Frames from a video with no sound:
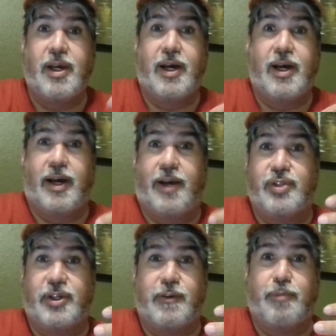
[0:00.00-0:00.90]
I've
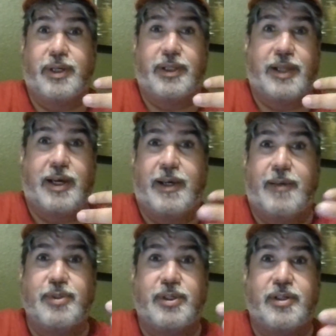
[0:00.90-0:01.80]
seen her pick
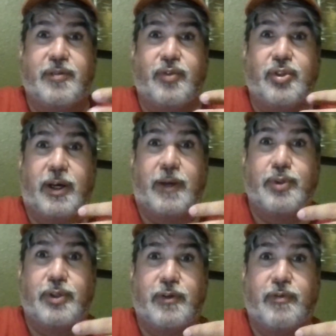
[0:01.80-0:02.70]
limes and different
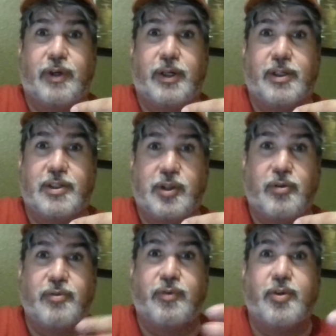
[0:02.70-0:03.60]
types of
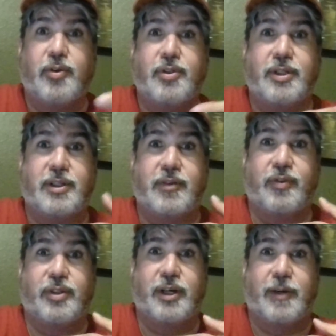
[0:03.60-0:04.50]
stone fruits and
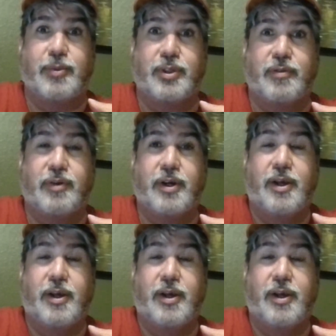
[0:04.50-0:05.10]
different types of